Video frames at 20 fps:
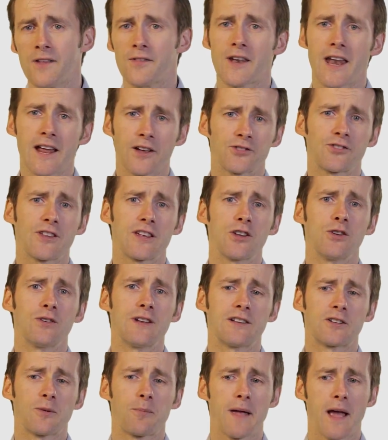The next thing you
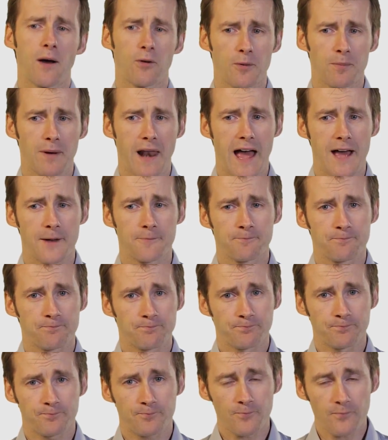need to be able to plan
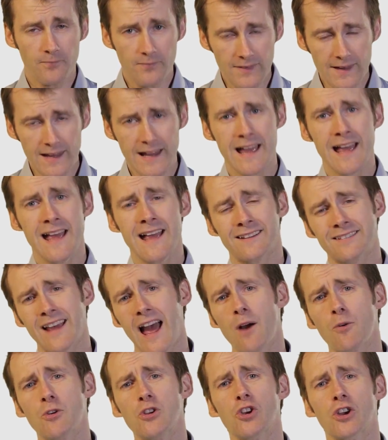is
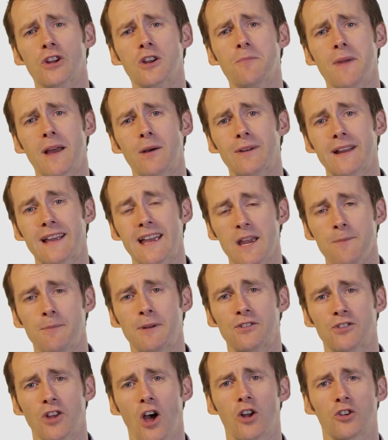how are you going to be able to keep
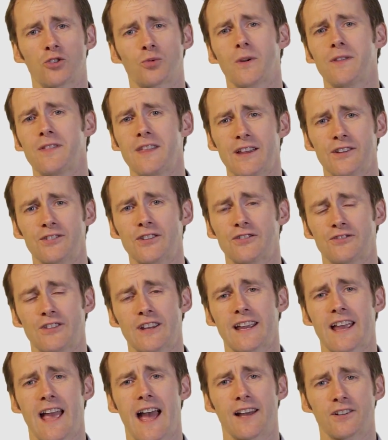in touch with the
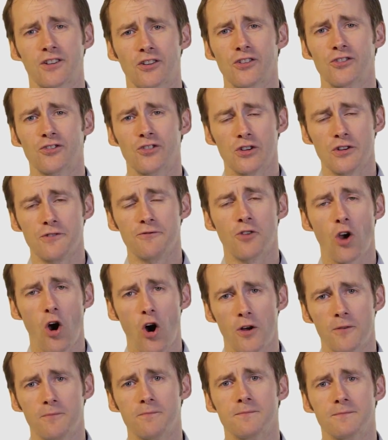existing candidates that you've
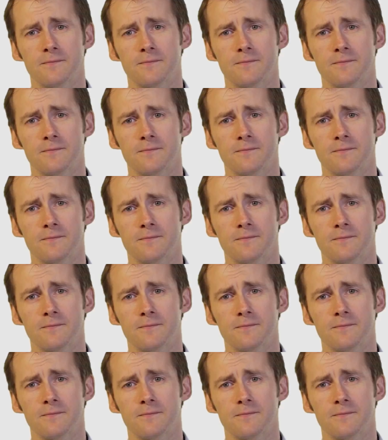got.